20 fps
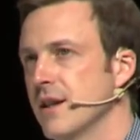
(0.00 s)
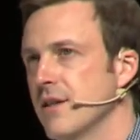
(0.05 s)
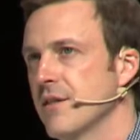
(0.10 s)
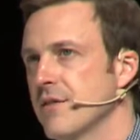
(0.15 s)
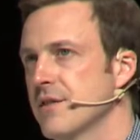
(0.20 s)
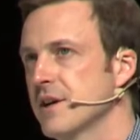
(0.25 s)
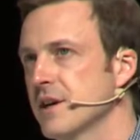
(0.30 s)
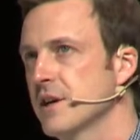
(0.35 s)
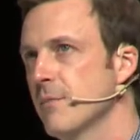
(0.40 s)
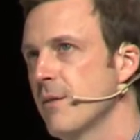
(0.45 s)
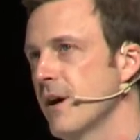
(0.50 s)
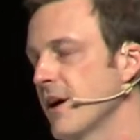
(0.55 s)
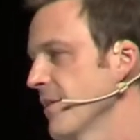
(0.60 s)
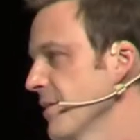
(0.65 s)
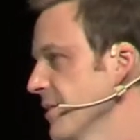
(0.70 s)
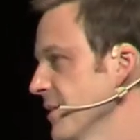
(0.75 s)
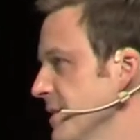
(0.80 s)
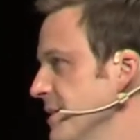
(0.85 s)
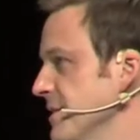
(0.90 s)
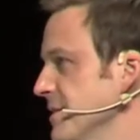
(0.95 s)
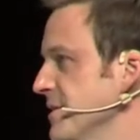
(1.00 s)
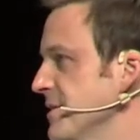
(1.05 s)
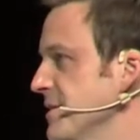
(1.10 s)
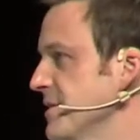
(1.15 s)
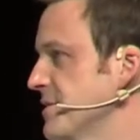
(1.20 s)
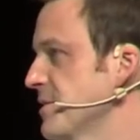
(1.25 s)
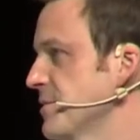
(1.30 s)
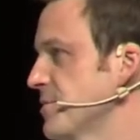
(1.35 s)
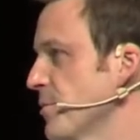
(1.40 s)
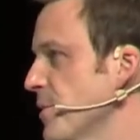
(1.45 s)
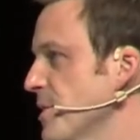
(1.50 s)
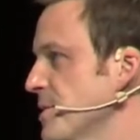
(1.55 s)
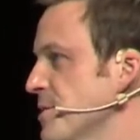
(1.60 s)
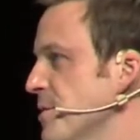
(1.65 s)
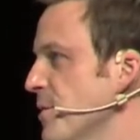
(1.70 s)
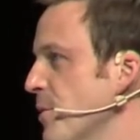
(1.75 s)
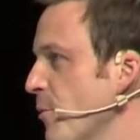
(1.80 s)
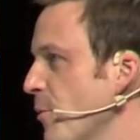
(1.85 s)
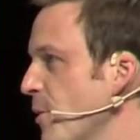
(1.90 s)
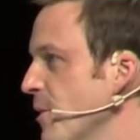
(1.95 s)
think about the, the situation
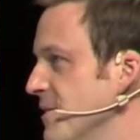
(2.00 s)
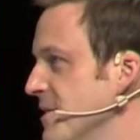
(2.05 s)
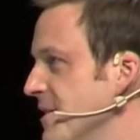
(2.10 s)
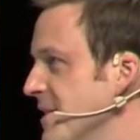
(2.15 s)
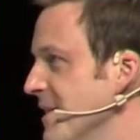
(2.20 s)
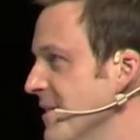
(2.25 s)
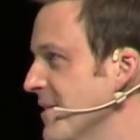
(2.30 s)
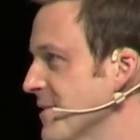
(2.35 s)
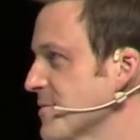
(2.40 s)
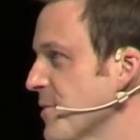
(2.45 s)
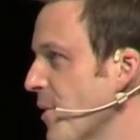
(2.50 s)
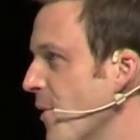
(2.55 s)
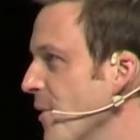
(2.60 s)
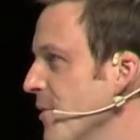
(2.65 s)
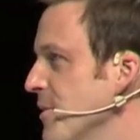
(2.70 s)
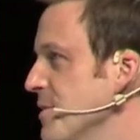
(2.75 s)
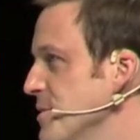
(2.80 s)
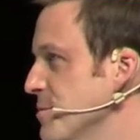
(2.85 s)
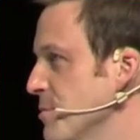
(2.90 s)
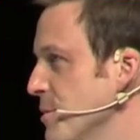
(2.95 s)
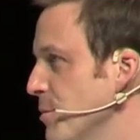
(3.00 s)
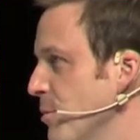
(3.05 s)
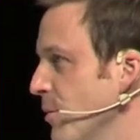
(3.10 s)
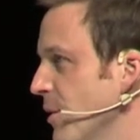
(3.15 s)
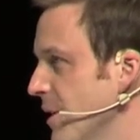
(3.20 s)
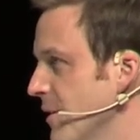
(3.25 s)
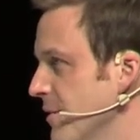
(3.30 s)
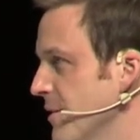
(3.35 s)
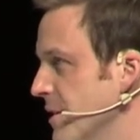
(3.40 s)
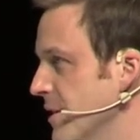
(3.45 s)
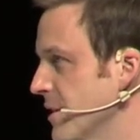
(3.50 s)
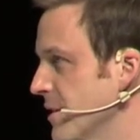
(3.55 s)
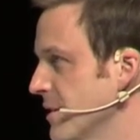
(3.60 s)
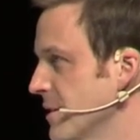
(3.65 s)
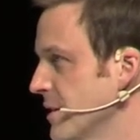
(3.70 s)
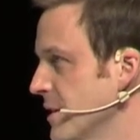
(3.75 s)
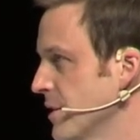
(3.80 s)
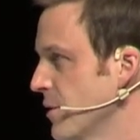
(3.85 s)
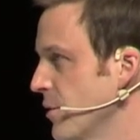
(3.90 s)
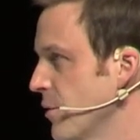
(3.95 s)
in the world today. There's all these people out there
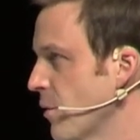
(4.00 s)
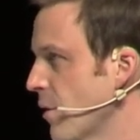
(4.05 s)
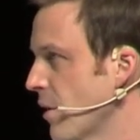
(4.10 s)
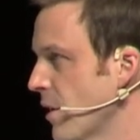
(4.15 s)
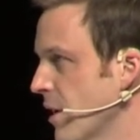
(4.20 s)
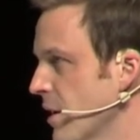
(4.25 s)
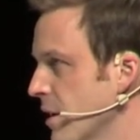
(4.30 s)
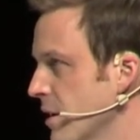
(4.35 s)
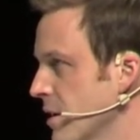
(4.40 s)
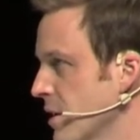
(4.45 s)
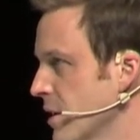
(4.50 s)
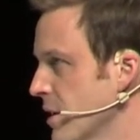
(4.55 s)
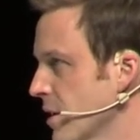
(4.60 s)
who are